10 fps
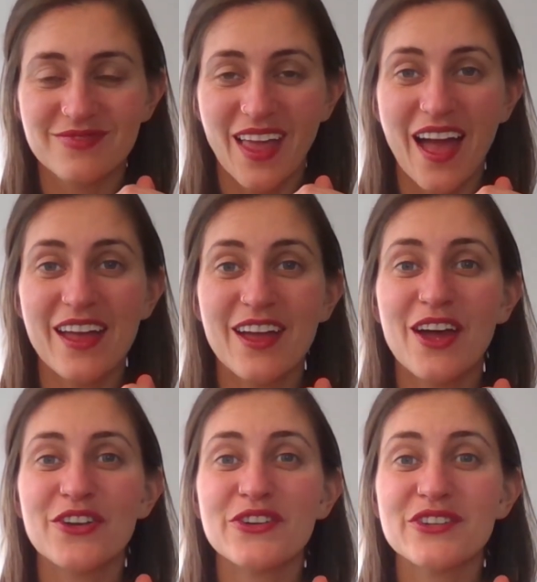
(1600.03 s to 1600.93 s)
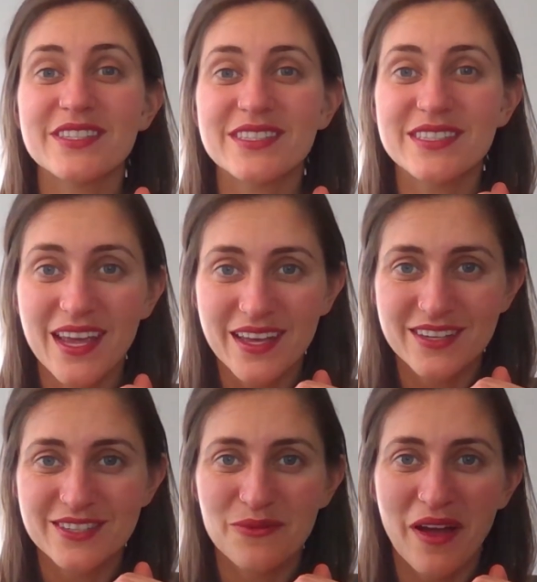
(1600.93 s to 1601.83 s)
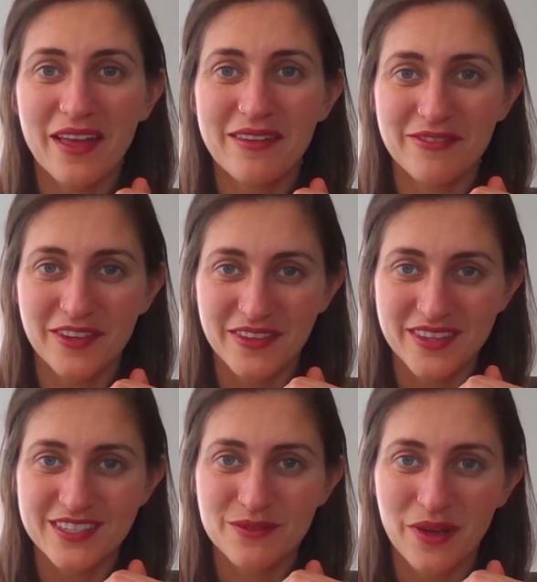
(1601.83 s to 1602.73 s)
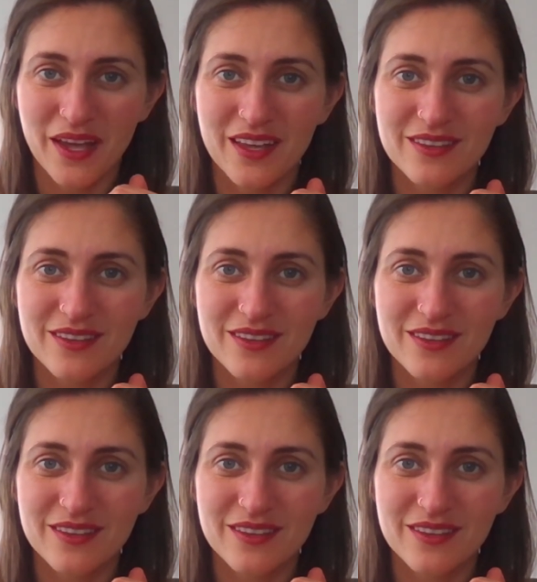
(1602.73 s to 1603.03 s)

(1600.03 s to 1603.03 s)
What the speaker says: I understand why I feel this way.